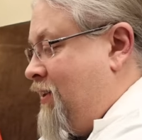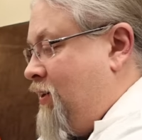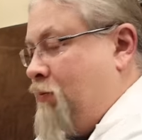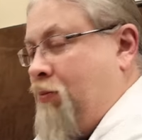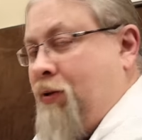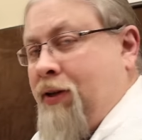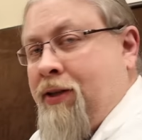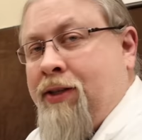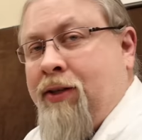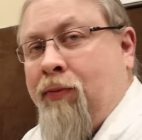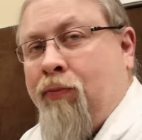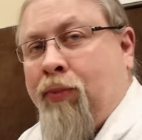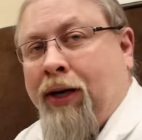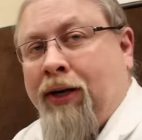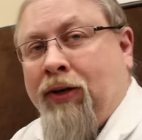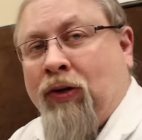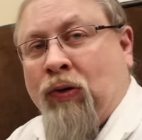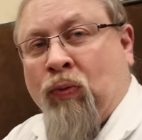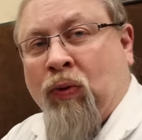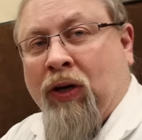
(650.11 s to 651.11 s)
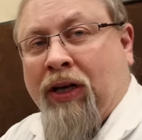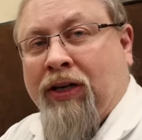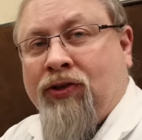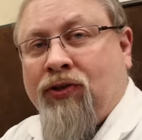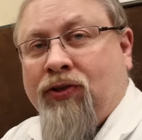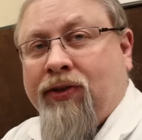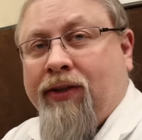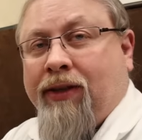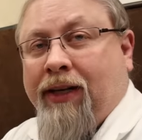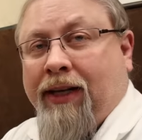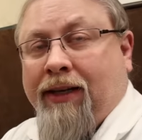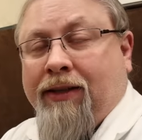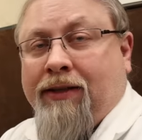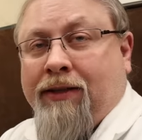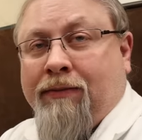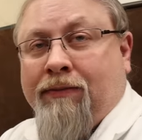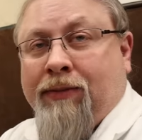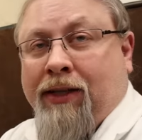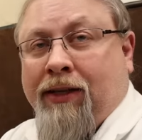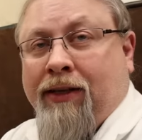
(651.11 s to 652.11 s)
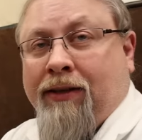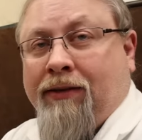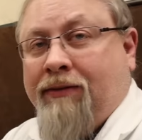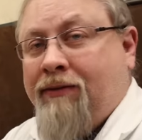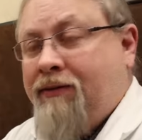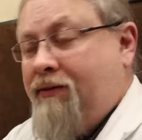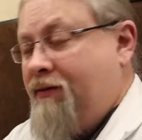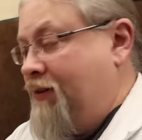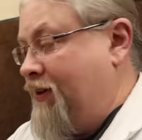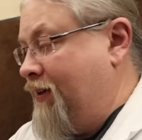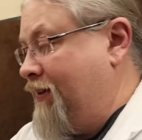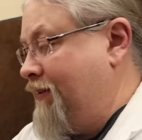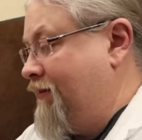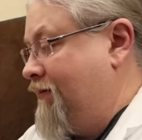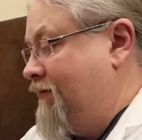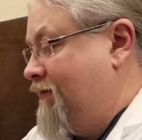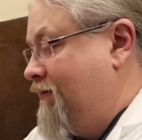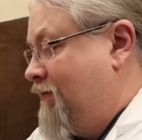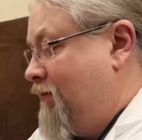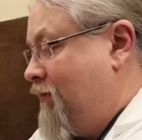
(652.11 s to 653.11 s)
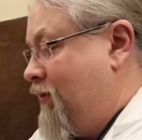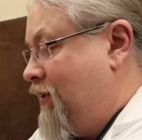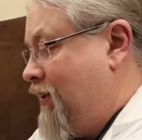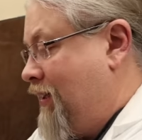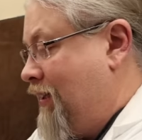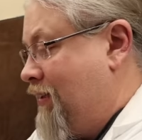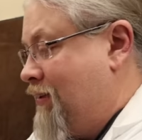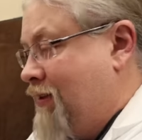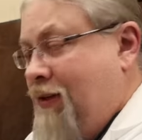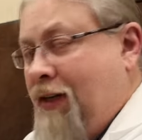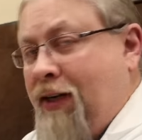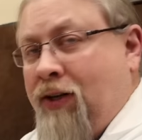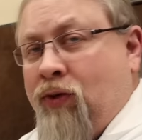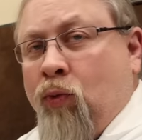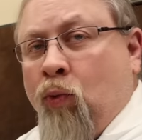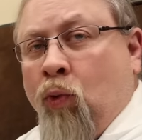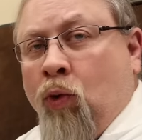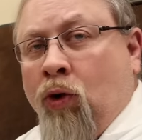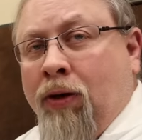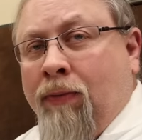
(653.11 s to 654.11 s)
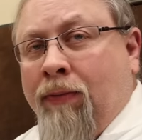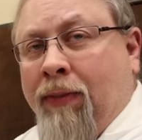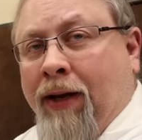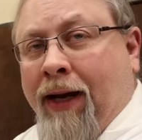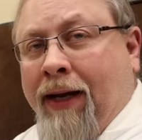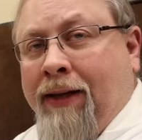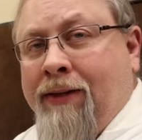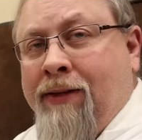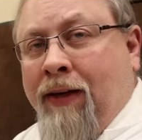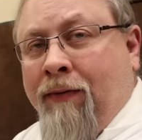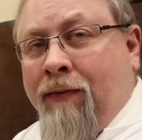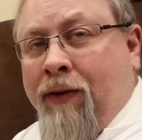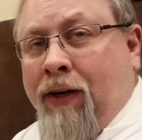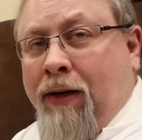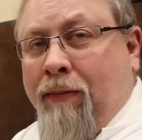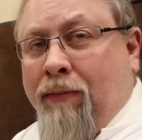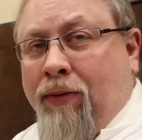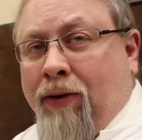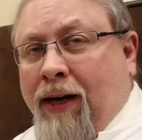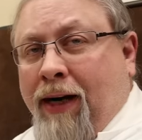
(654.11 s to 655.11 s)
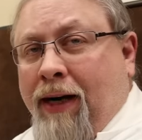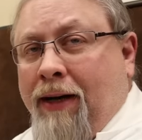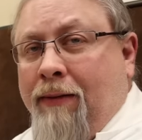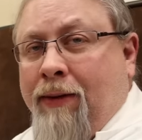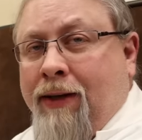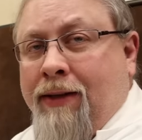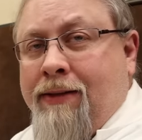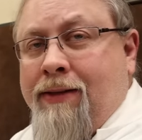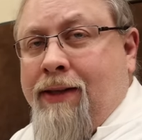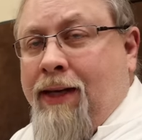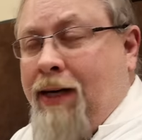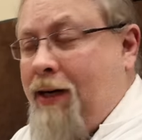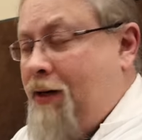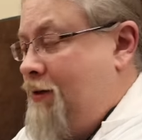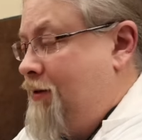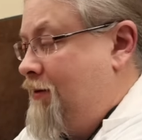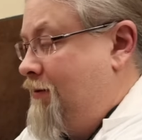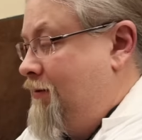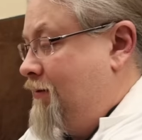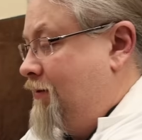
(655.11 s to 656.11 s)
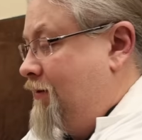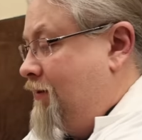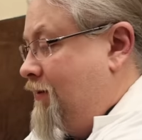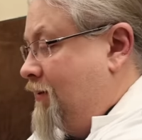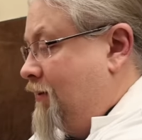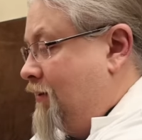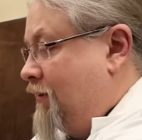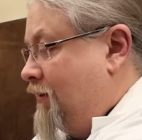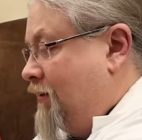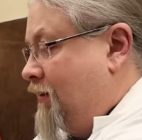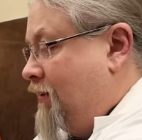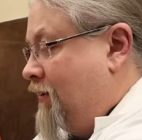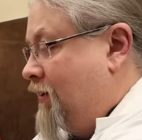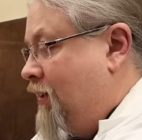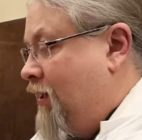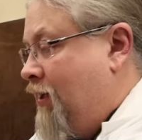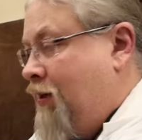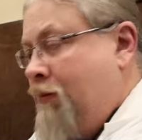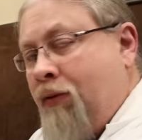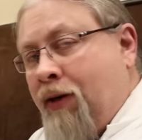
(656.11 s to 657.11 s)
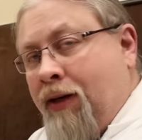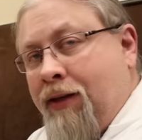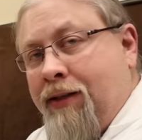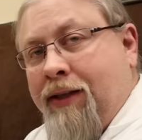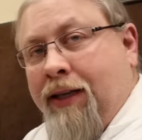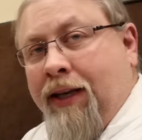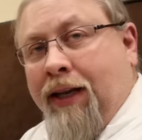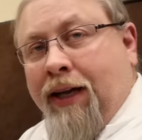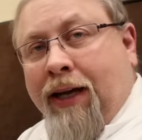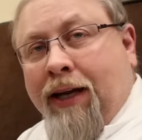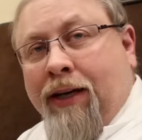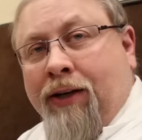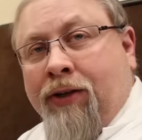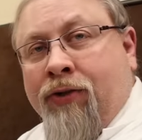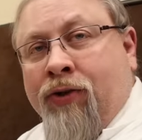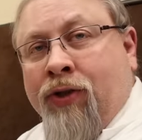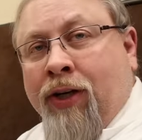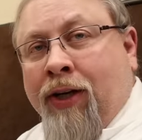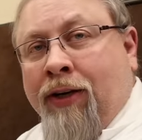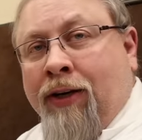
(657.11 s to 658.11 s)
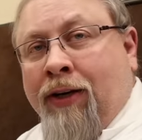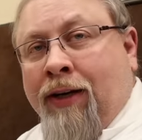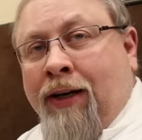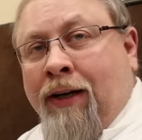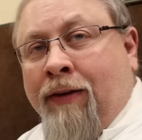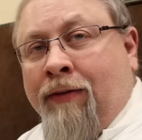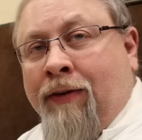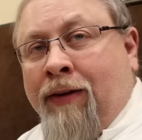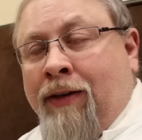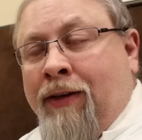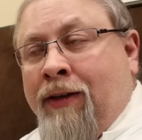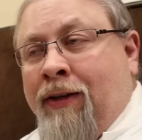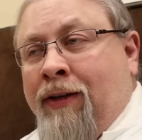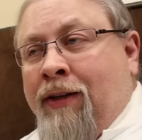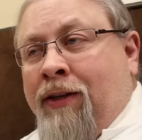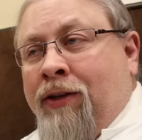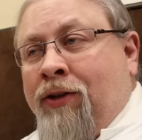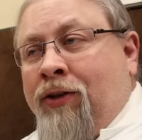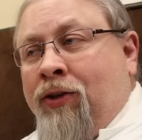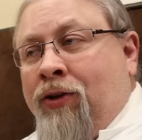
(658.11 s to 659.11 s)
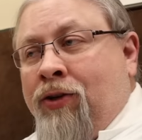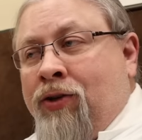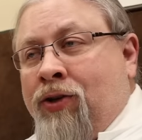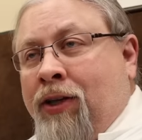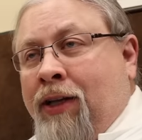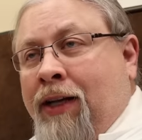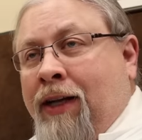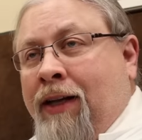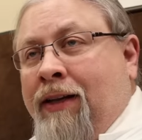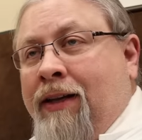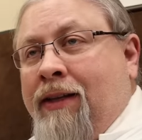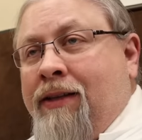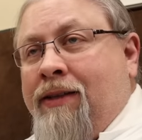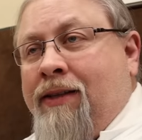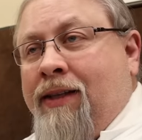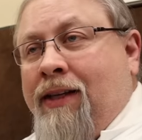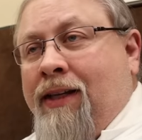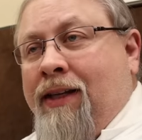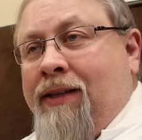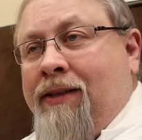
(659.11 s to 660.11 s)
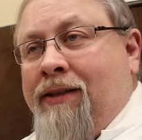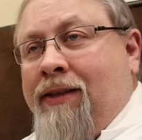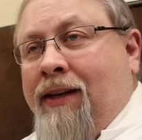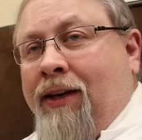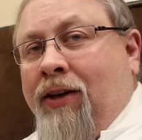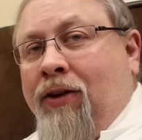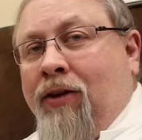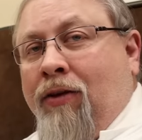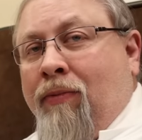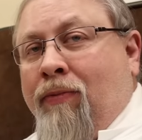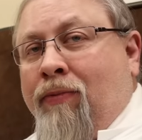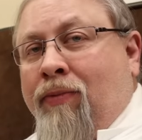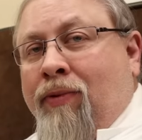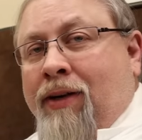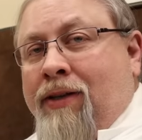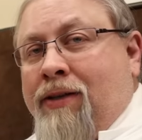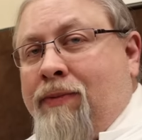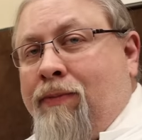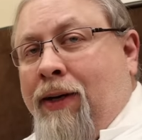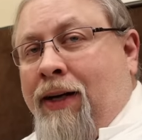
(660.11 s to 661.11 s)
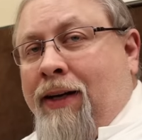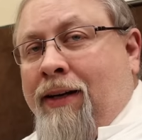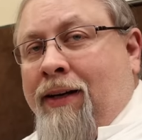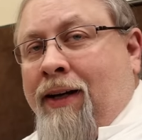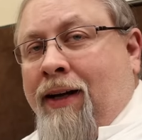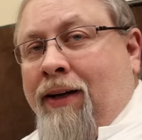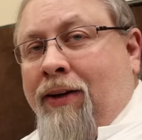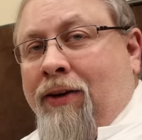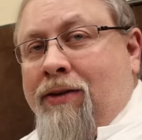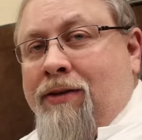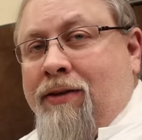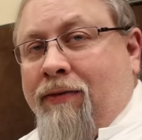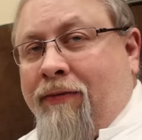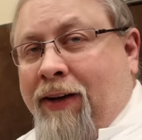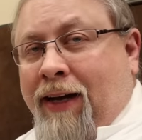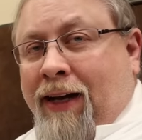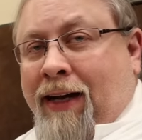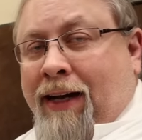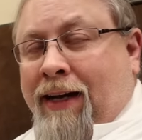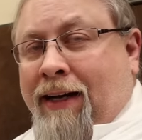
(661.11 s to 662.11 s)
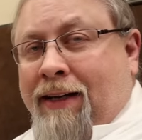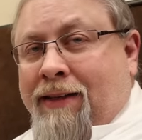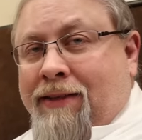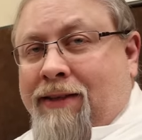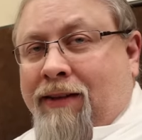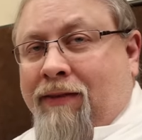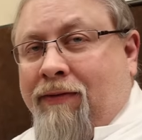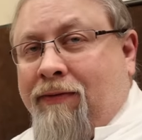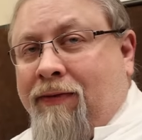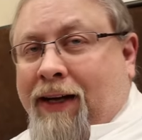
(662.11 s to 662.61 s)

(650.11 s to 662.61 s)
you press the button once, the light comes on, right? It's a nice warm light. It's not very bright, but it's there. You press it again and you shut it off. Usually these things like you press button, it goes fast and